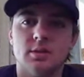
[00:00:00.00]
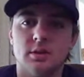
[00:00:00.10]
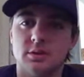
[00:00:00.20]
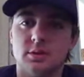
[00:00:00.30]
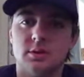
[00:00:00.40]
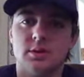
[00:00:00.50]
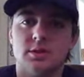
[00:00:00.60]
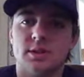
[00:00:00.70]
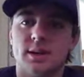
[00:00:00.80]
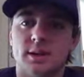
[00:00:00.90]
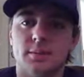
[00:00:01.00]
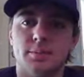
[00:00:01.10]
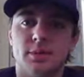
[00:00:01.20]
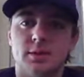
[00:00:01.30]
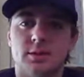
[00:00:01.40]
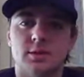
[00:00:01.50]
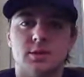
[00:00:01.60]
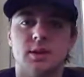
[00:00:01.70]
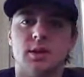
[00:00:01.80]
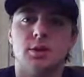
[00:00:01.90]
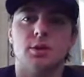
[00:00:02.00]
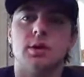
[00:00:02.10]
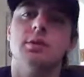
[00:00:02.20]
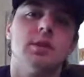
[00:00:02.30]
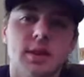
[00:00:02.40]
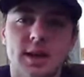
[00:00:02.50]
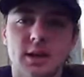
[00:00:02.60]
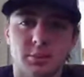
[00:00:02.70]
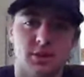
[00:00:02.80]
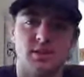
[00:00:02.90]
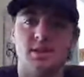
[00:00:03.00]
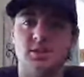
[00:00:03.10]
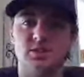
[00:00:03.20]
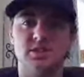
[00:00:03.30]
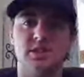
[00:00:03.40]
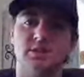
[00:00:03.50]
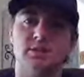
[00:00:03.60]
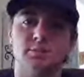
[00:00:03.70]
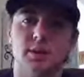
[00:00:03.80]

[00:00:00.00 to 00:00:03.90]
So you just gotta you just gotta throw everything at it, but the can sink.